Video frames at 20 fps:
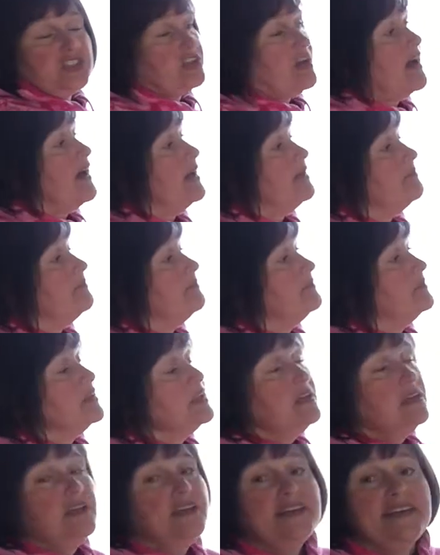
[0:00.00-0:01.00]
time.
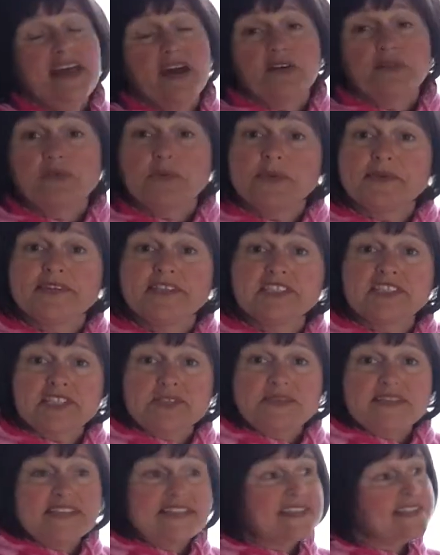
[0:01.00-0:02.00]
Now, if we were to do
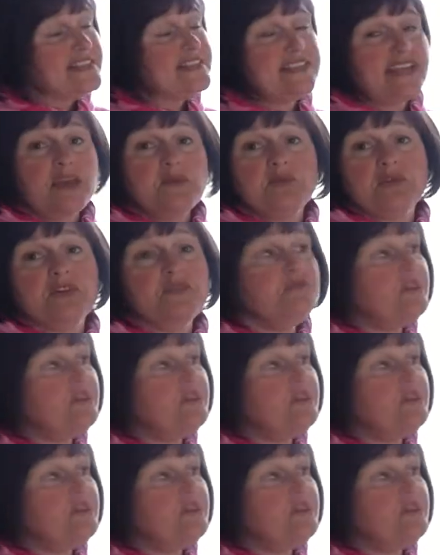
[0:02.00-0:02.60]
this in a table of